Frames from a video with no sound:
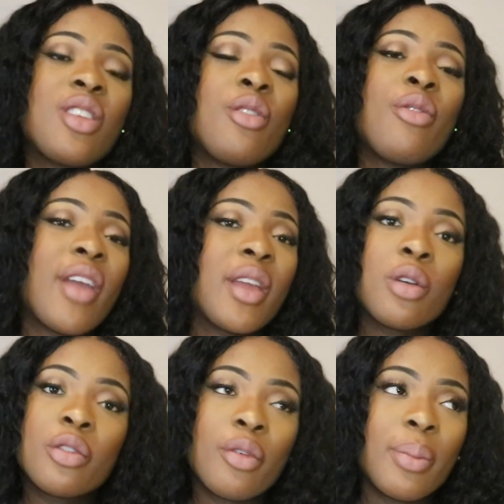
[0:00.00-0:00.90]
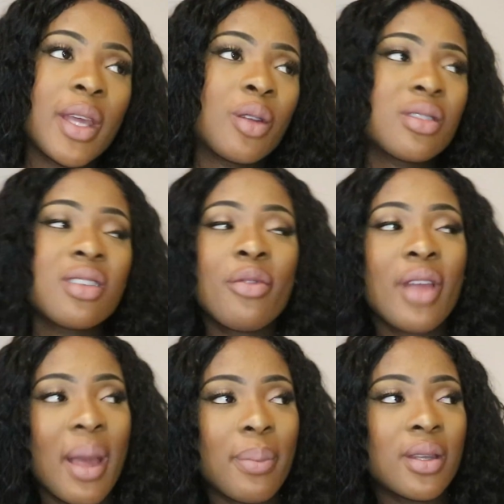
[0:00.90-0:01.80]
then you faint, God forbid, or
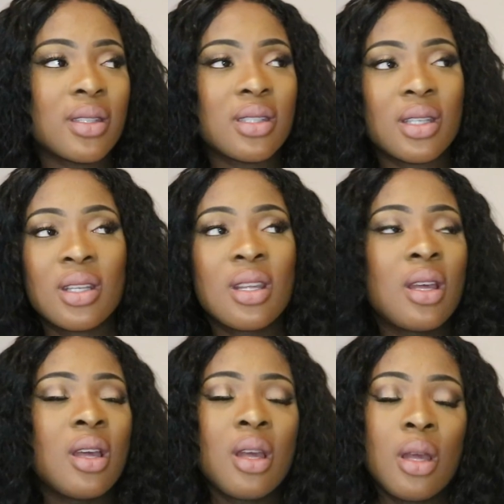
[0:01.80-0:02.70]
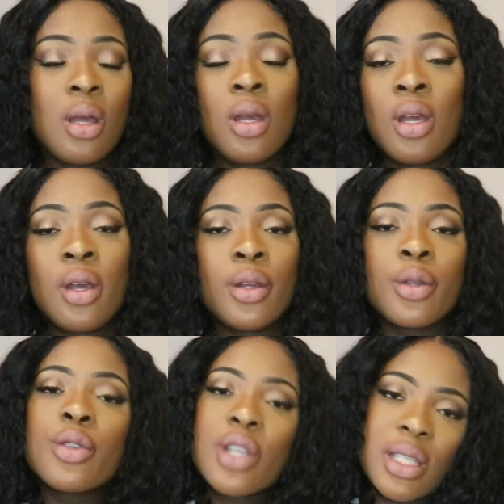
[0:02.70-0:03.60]
something happens, and
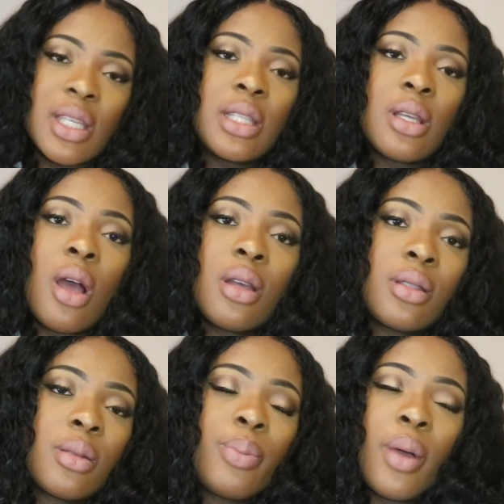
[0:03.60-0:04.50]
you just need to ask.